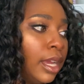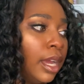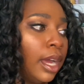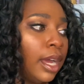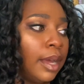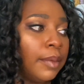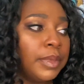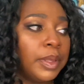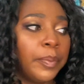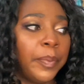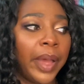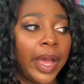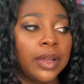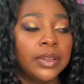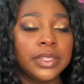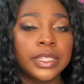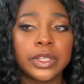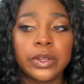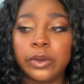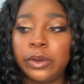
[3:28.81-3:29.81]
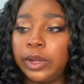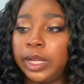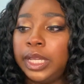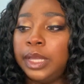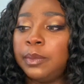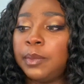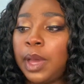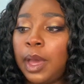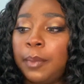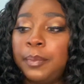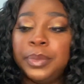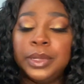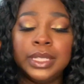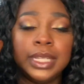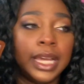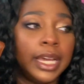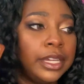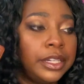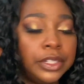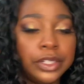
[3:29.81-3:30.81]
The Bounce Cream
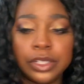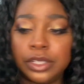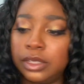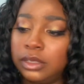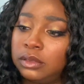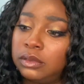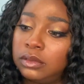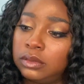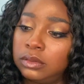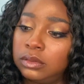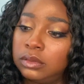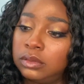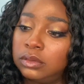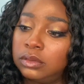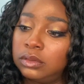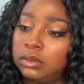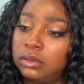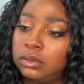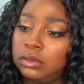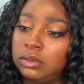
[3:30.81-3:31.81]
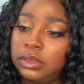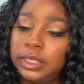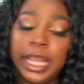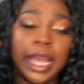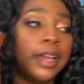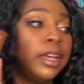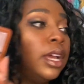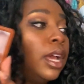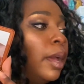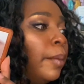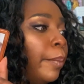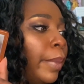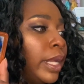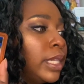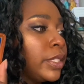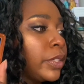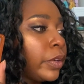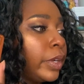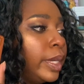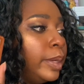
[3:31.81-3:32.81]
Blush. Yeah,
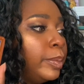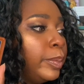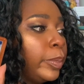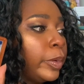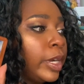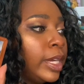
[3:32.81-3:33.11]
Bounce Cream